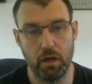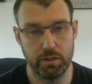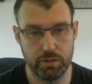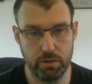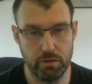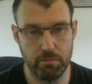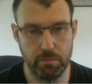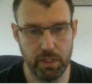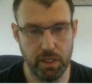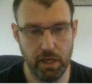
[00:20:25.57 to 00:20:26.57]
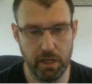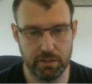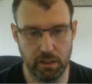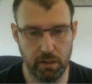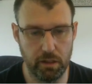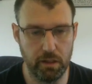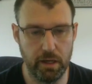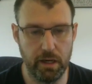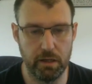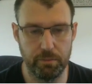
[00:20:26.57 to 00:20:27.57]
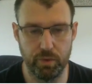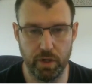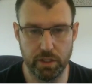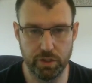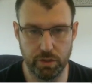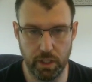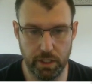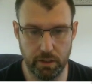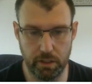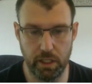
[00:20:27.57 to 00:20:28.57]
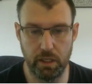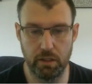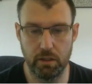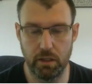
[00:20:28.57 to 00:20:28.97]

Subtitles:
So he has a lot of pressure on our king.